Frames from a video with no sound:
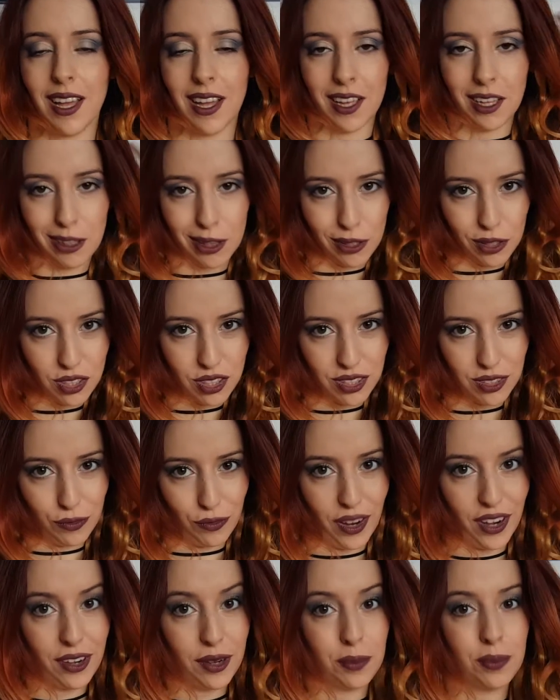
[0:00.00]
It looks
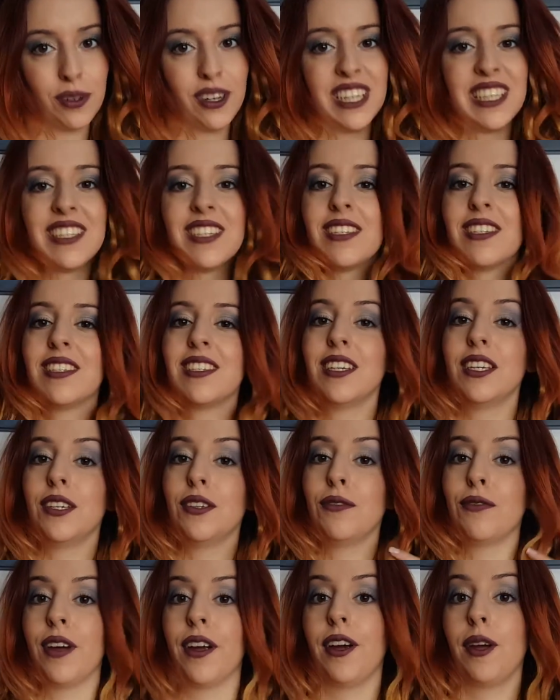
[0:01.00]
very
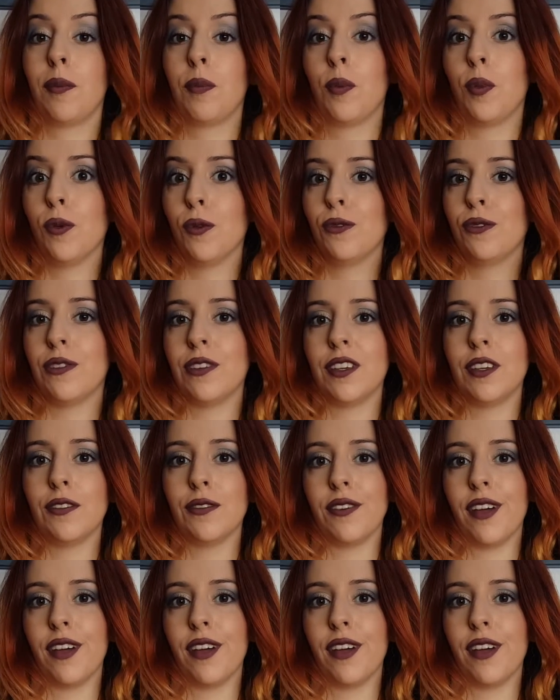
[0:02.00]
princessy, very poofy,